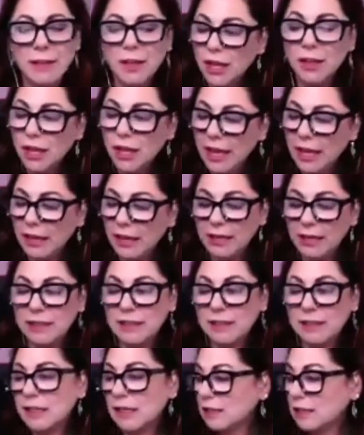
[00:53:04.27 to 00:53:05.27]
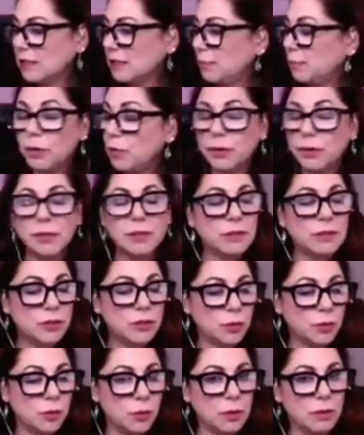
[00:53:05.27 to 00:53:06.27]
And it's a support
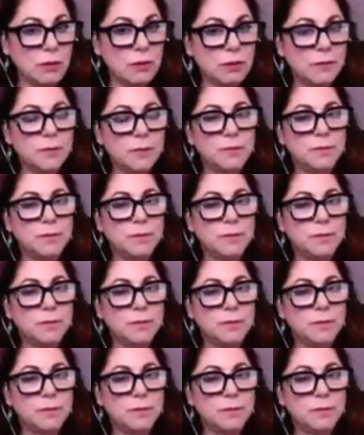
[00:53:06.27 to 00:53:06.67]
tool